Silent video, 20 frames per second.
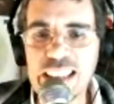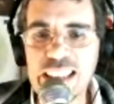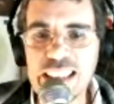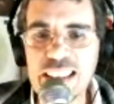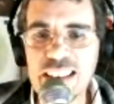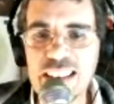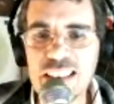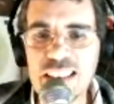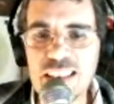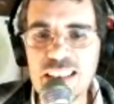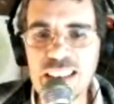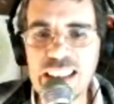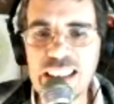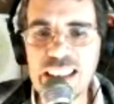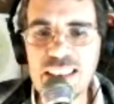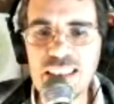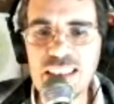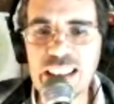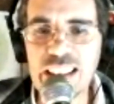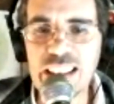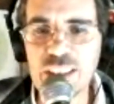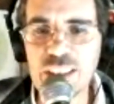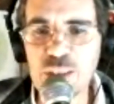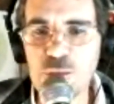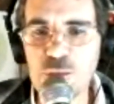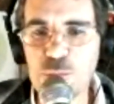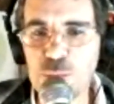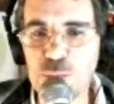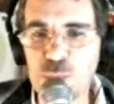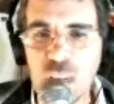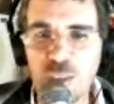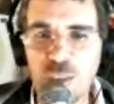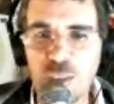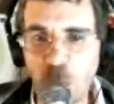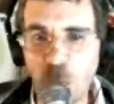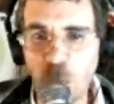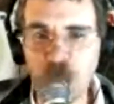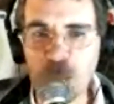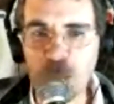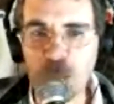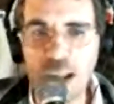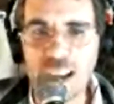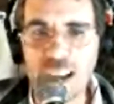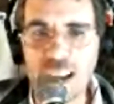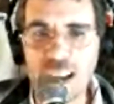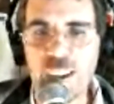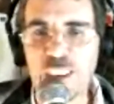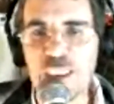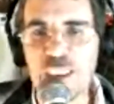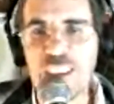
is this dark matter,